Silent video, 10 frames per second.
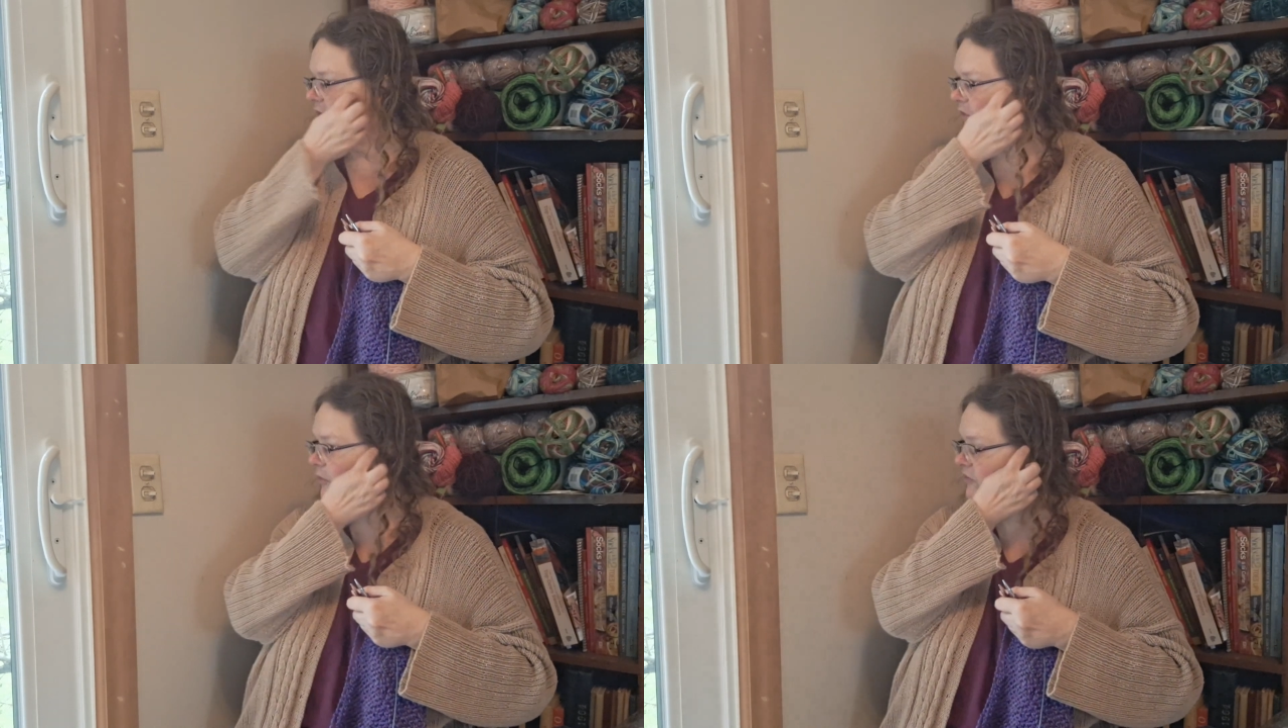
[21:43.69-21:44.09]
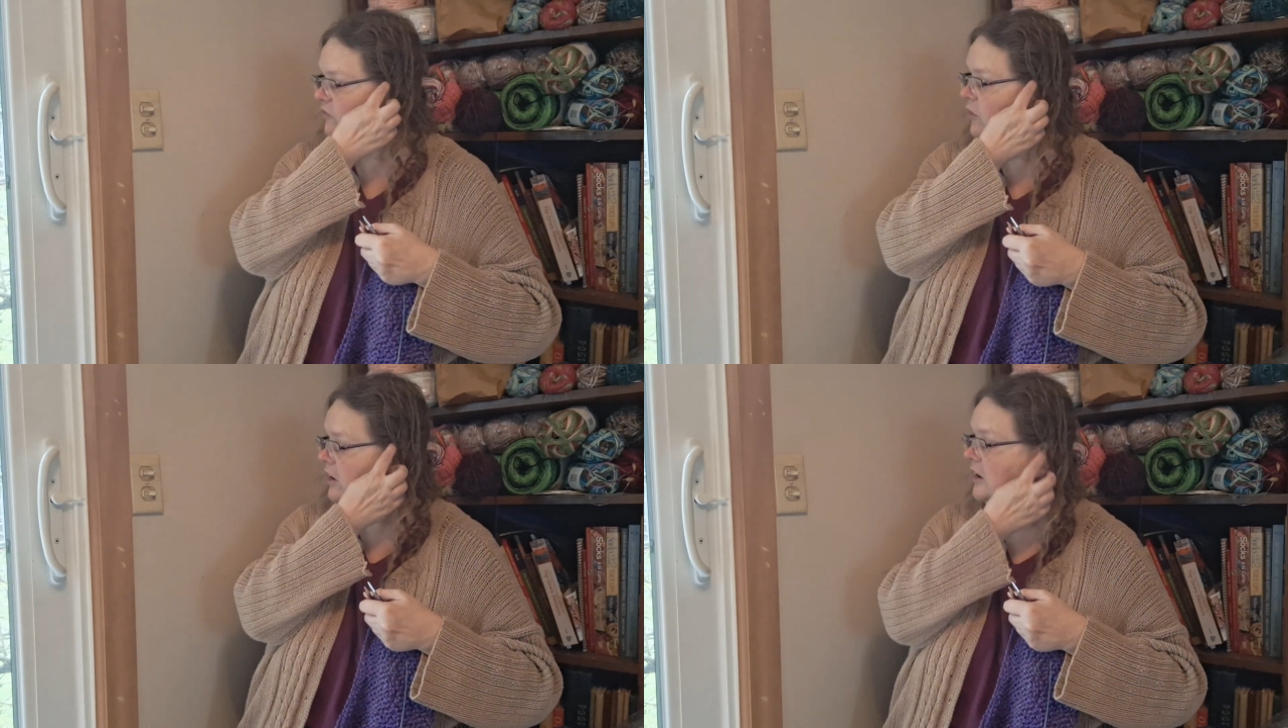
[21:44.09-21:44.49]
There were
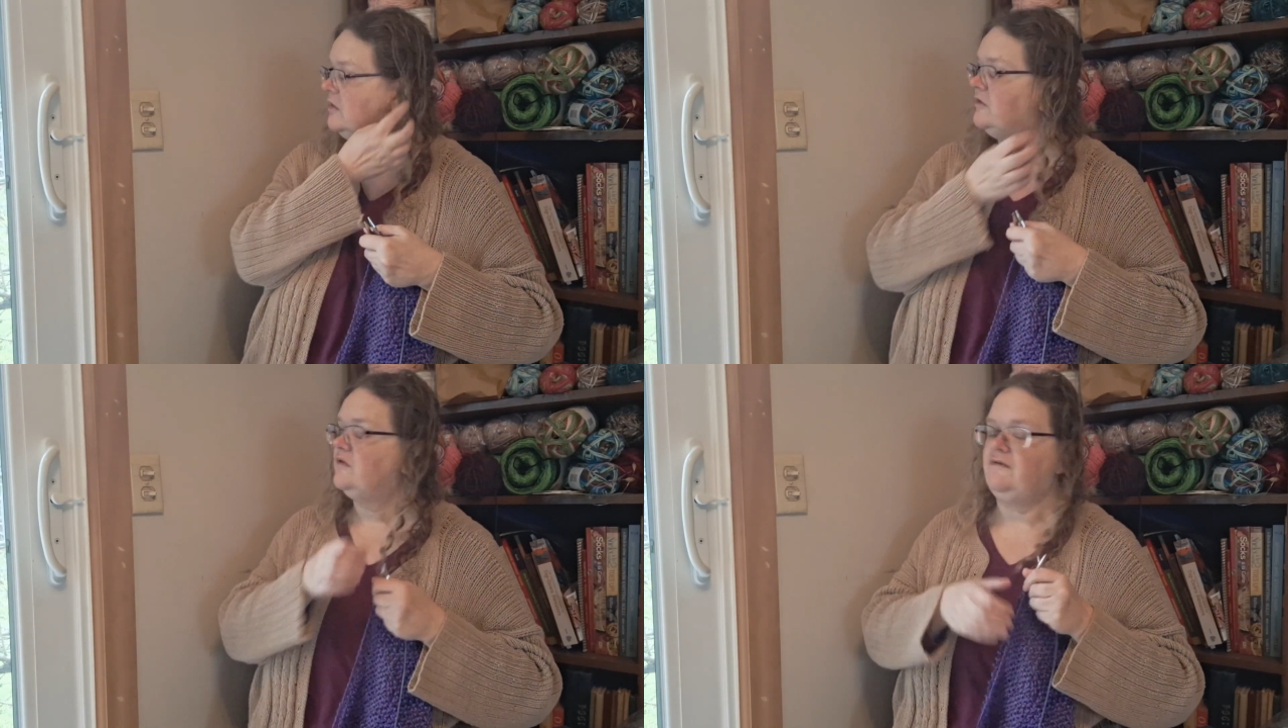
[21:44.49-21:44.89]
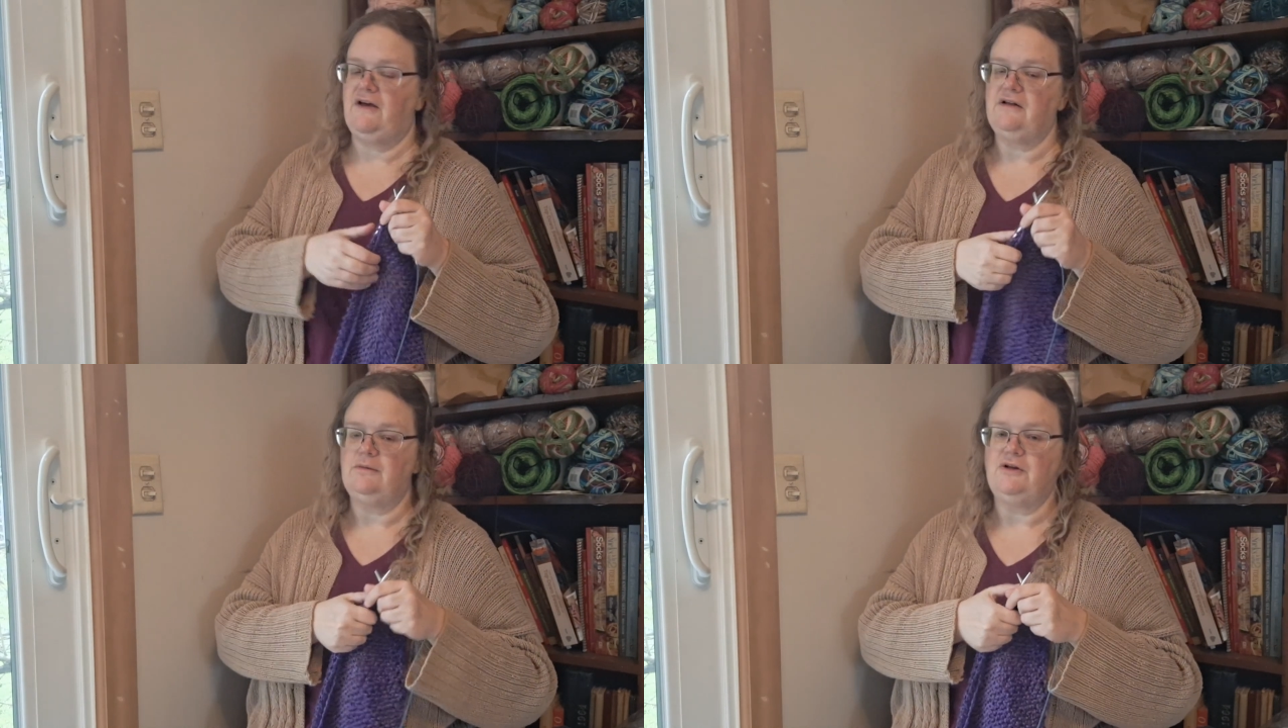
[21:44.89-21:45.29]
4 colors
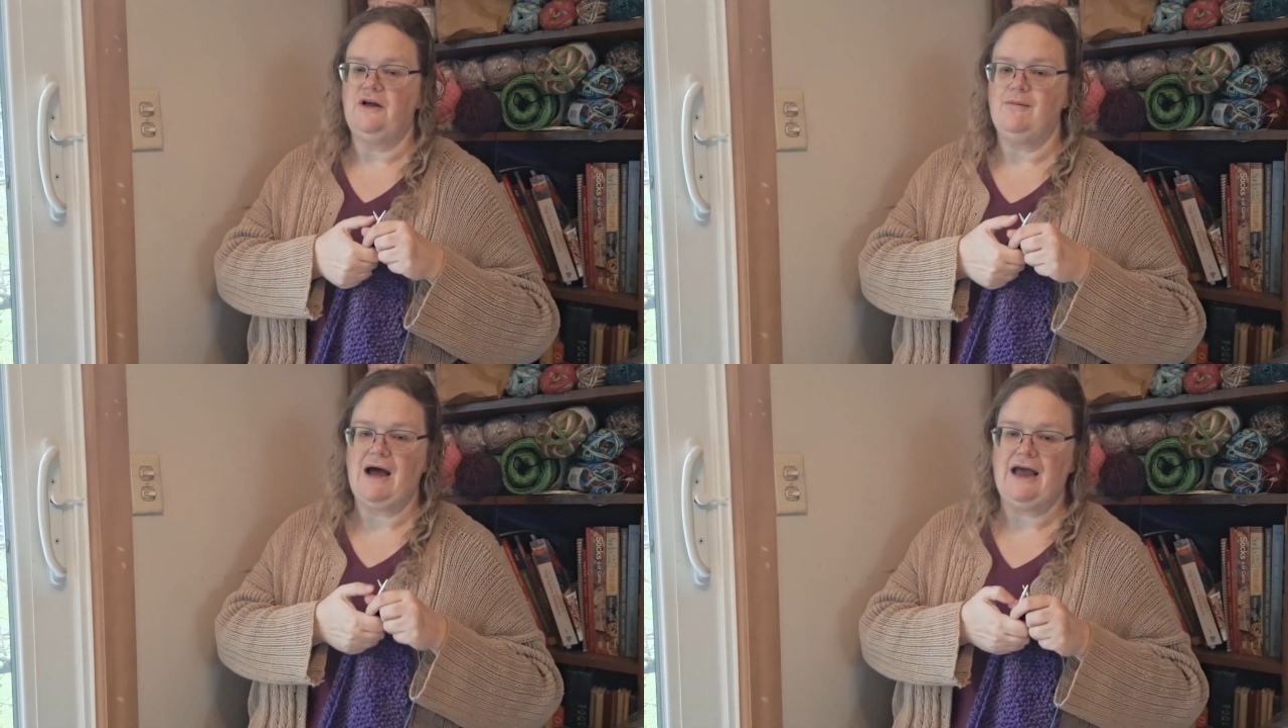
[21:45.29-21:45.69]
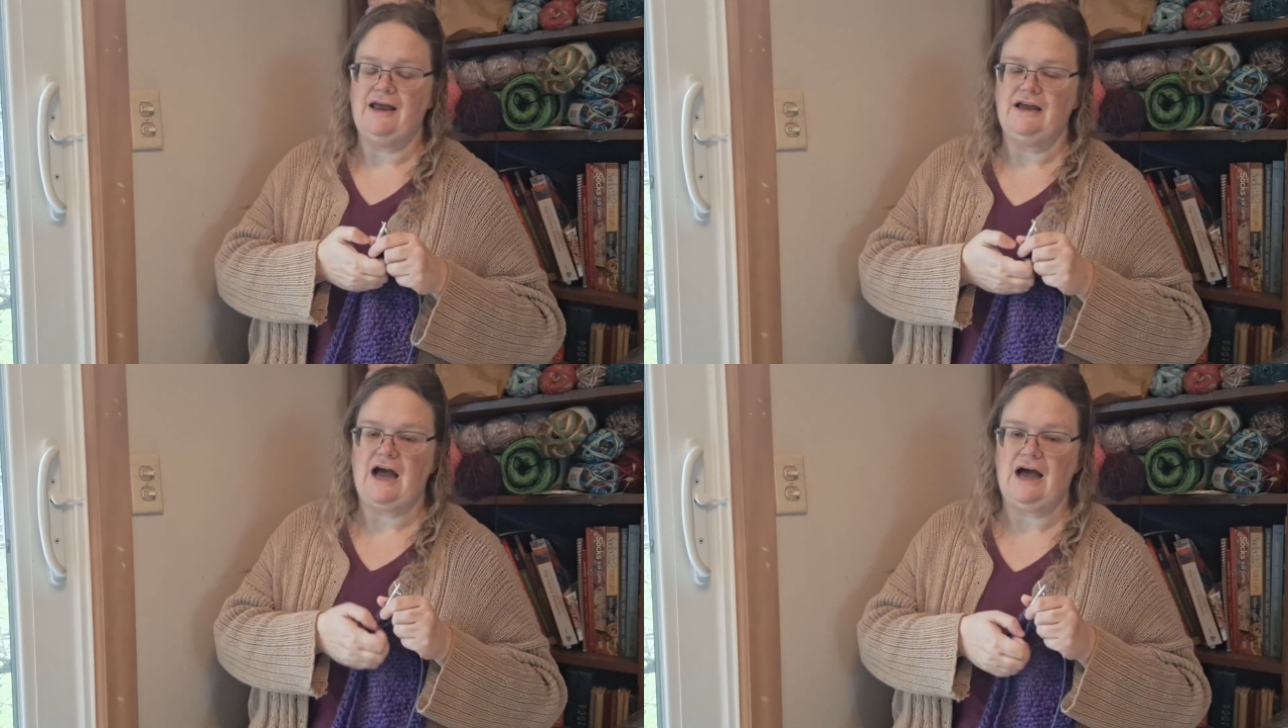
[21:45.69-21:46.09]
available at
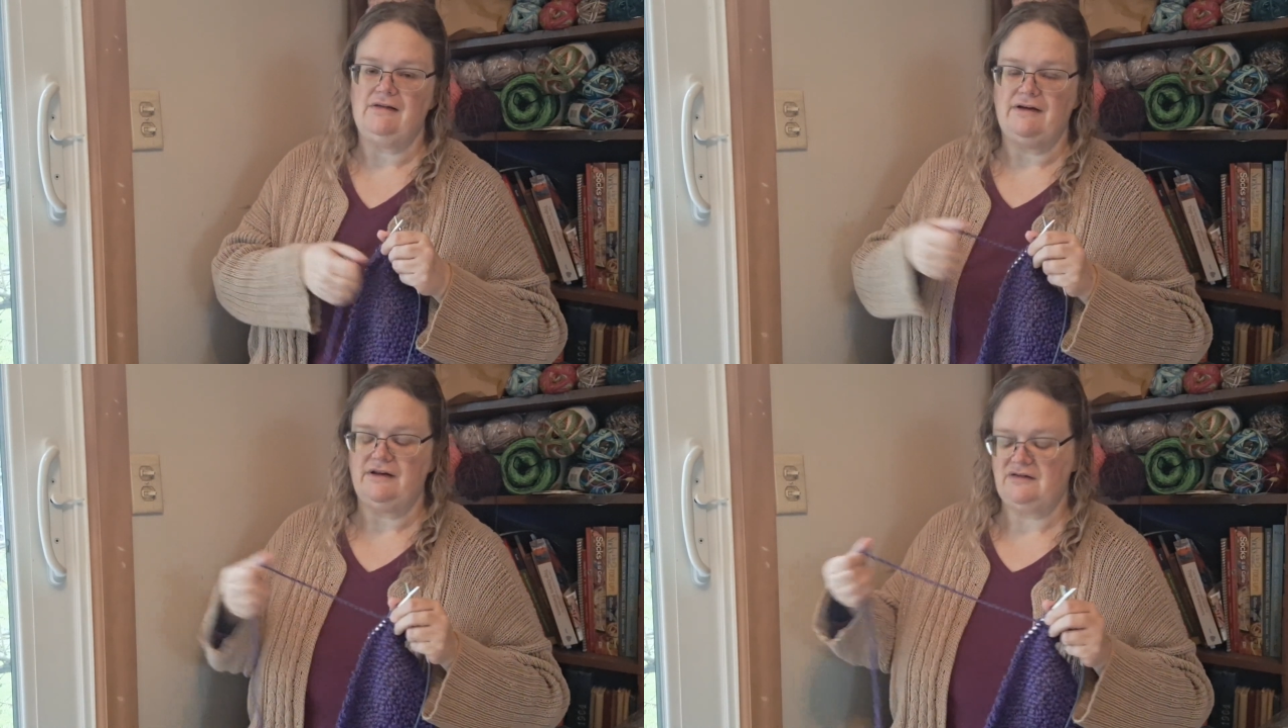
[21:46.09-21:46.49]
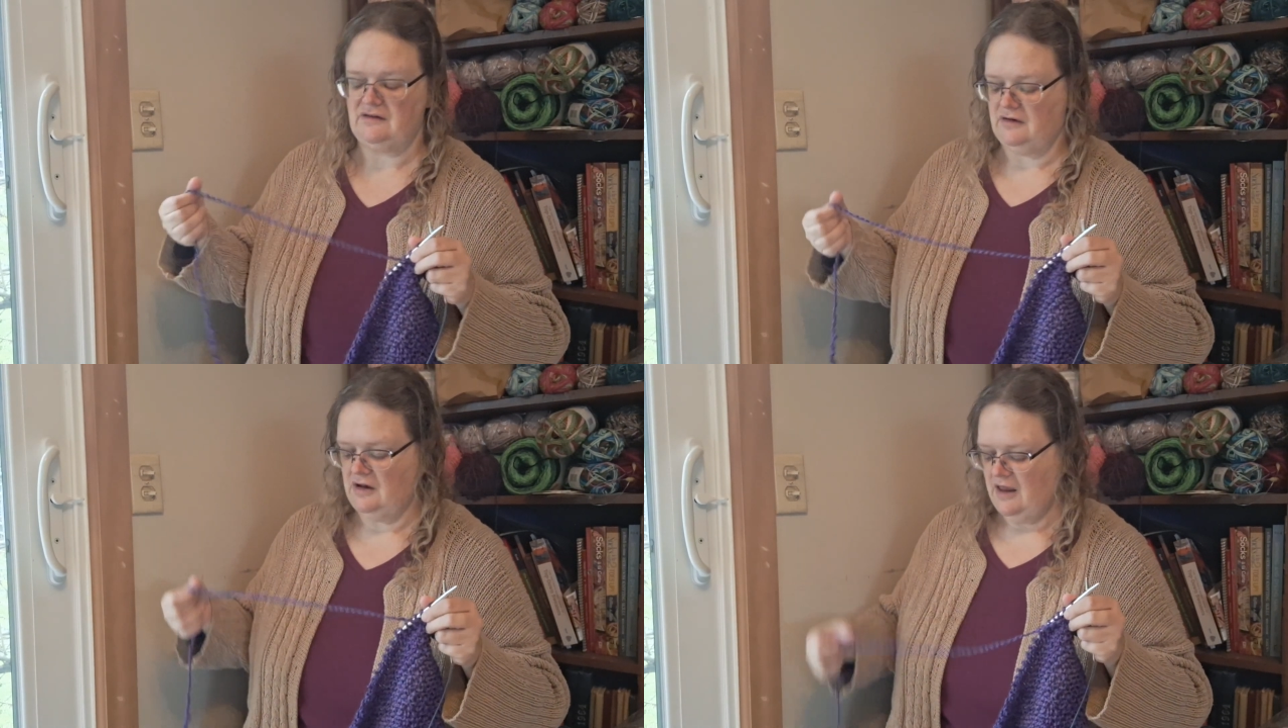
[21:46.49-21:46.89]
my Ollie's.